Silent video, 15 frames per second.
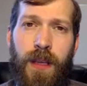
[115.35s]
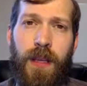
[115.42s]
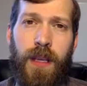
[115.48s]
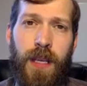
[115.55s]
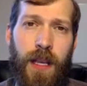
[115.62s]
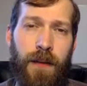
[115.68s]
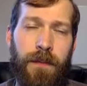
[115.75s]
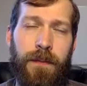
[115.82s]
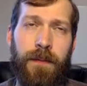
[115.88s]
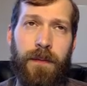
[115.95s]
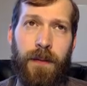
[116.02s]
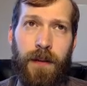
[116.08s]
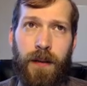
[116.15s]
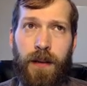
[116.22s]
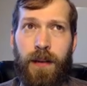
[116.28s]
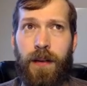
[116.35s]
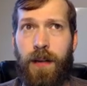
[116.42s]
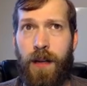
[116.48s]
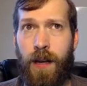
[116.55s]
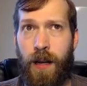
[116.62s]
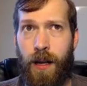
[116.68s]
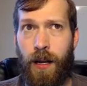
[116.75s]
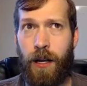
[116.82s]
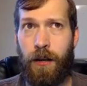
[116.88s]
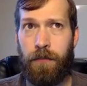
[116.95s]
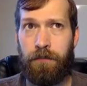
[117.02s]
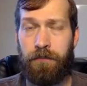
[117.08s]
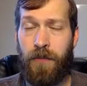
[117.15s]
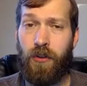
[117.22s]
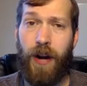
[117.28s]
if
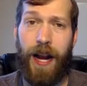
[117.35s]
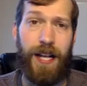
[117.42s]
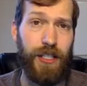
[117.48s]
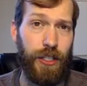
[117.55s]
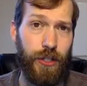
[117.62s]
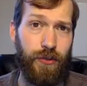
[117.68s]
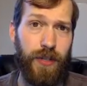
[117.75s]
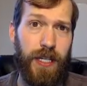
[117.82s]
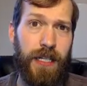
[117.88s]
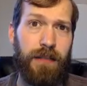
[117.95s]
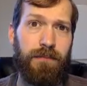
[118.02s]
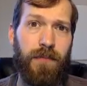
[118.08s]
the grass is green,